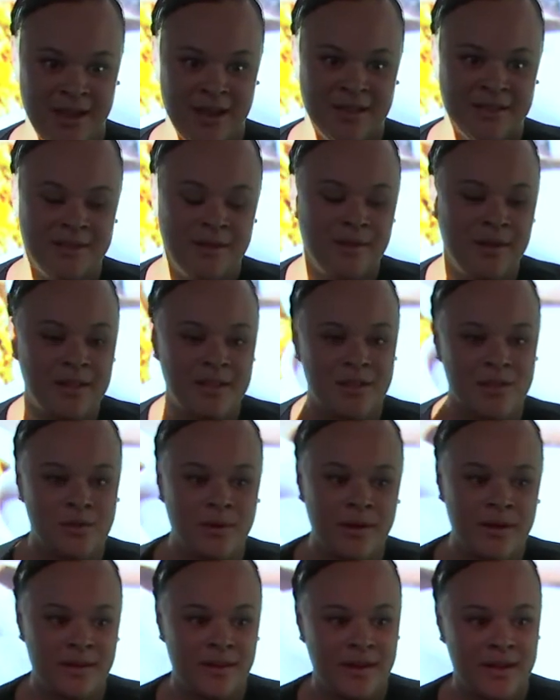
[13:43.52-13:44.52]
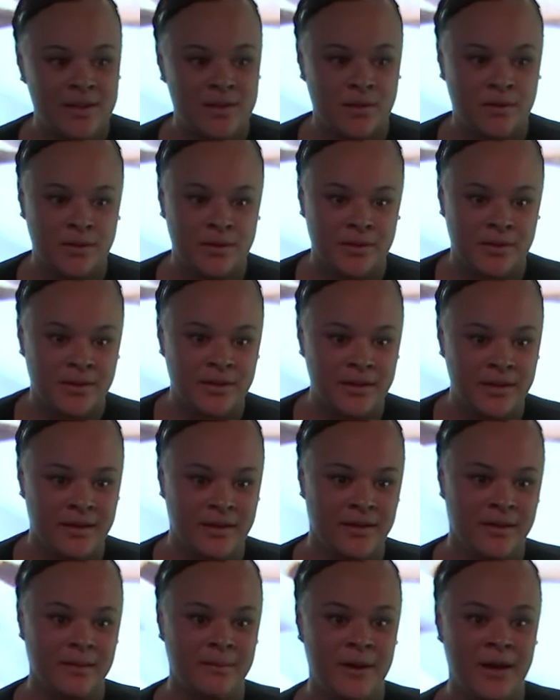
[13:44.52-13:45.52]
So that story that I told
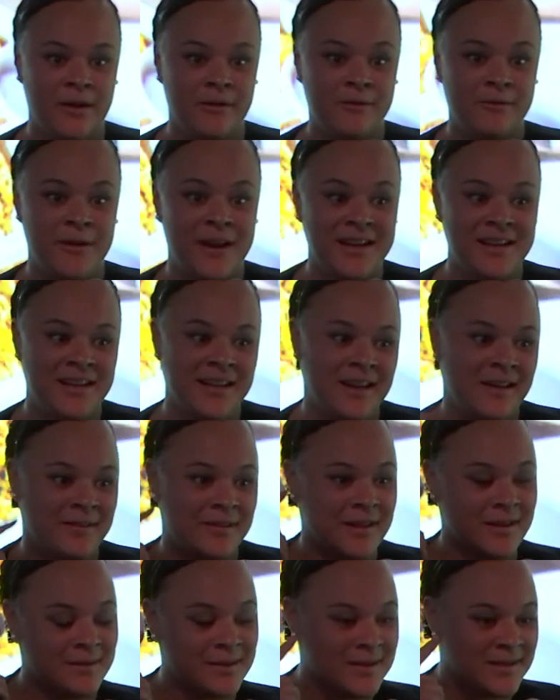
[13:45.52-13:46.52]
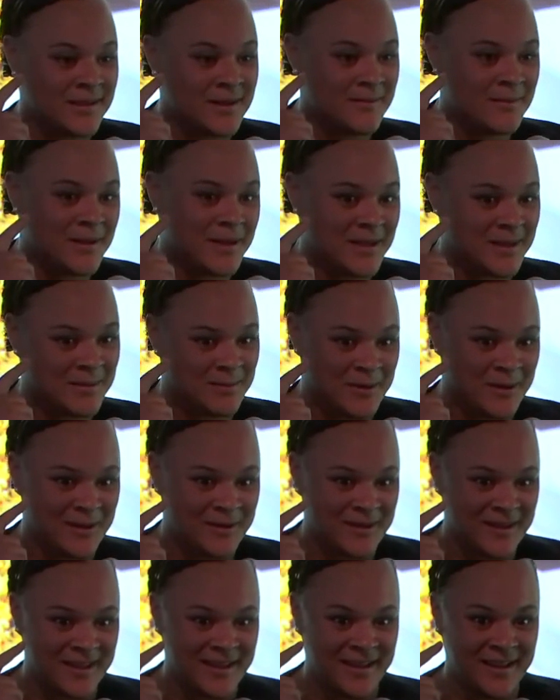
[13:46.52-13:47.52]
earlier about finding out that it was somebody's
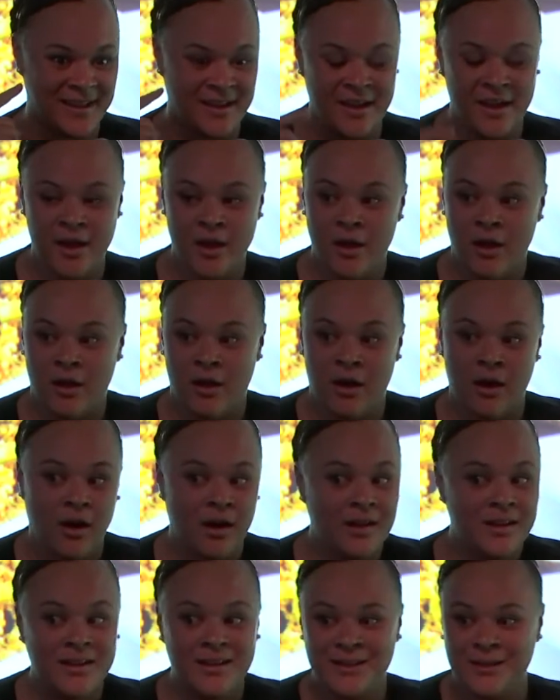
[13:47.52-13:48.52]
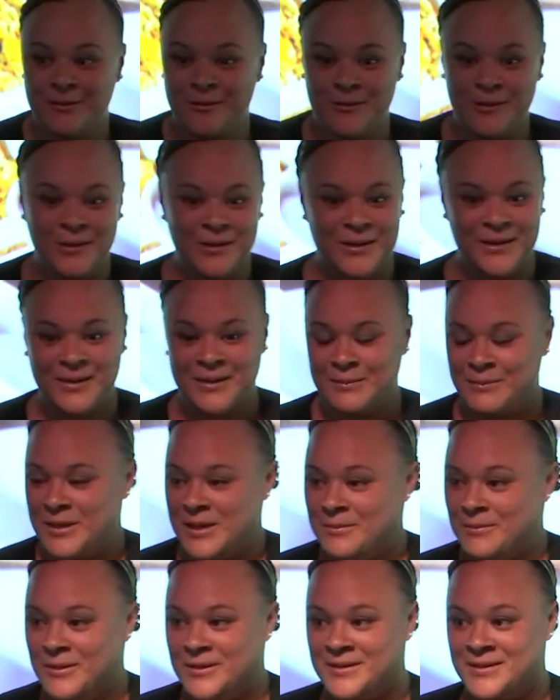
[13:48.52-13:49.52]
birthday, all on the floor that
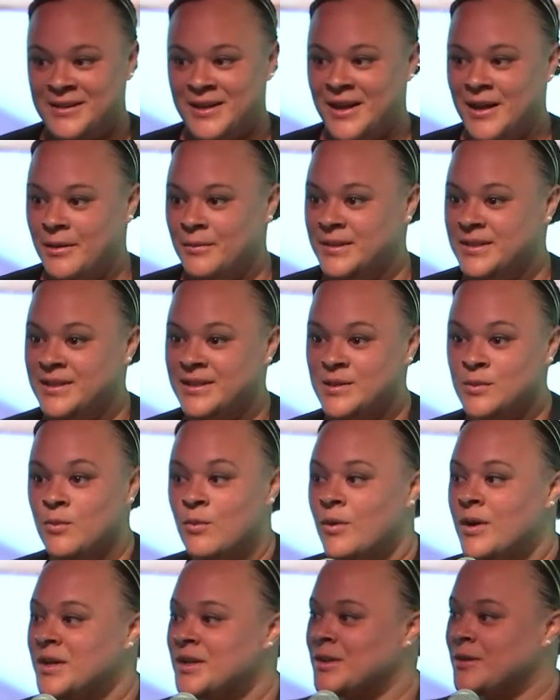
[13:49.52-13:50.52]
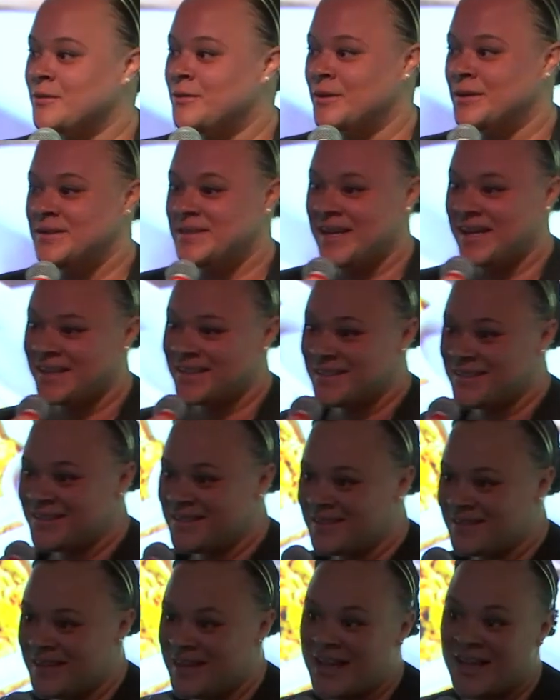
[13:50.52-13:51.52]
people saw was this wonderful dance.
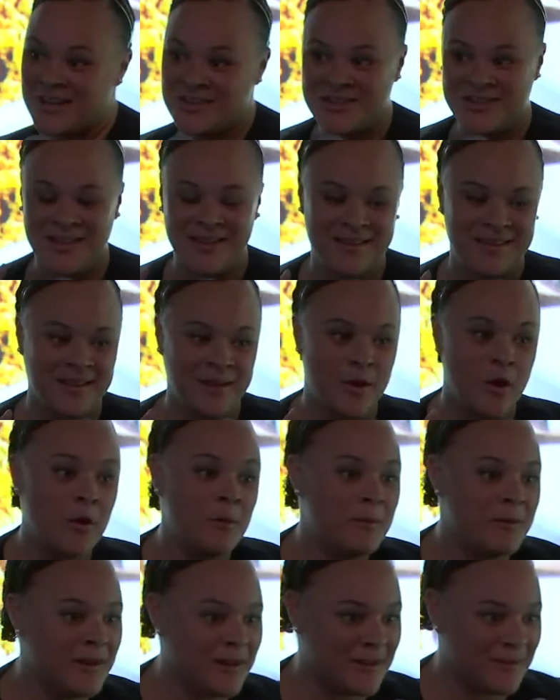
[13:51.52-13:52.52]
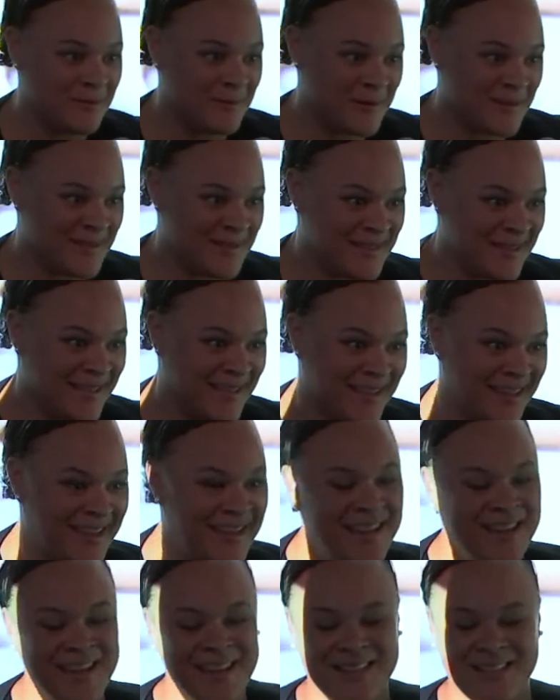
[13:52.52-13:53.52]
And actually, at the opening of Per Se,
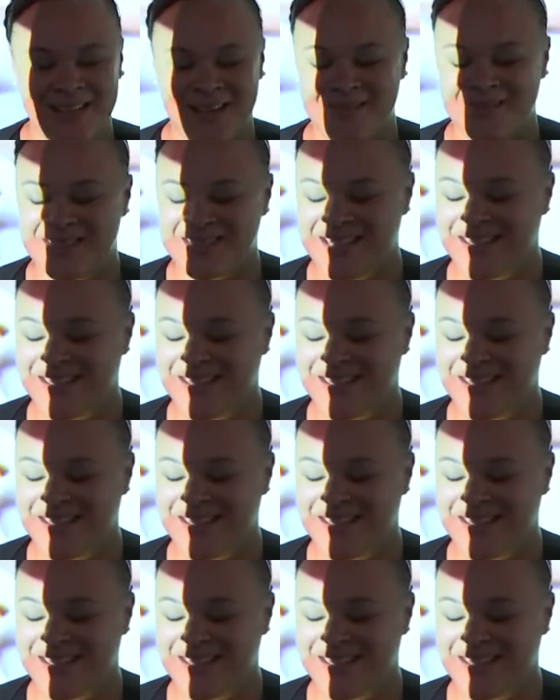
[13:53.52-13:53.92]
Thomas